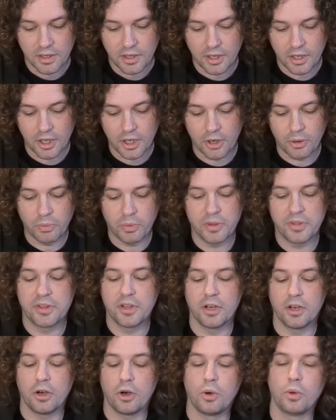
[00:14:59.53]
with
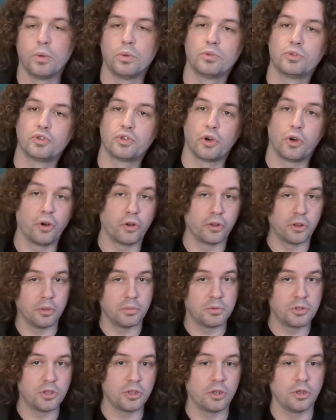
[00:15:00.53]
the whole drawing
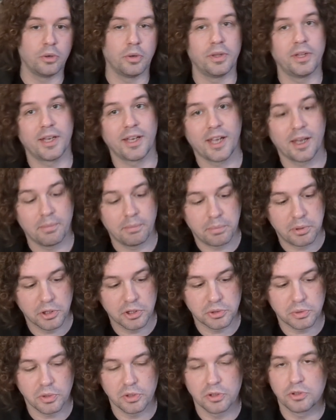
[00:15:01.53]
them to you and then getting
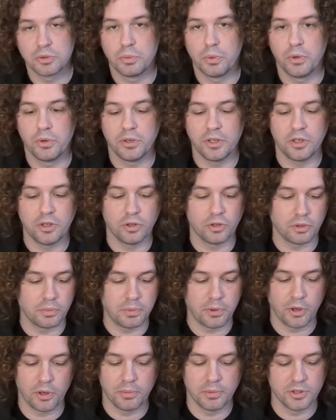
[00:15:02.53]
+1 to wound in your
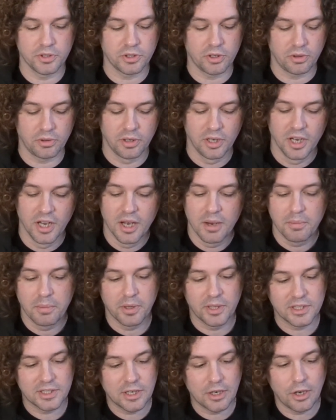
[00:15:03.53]
deployment zone. But
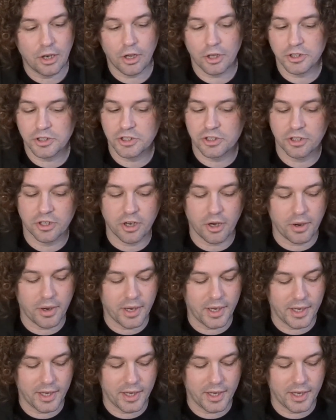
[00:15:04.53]
there's lots to go out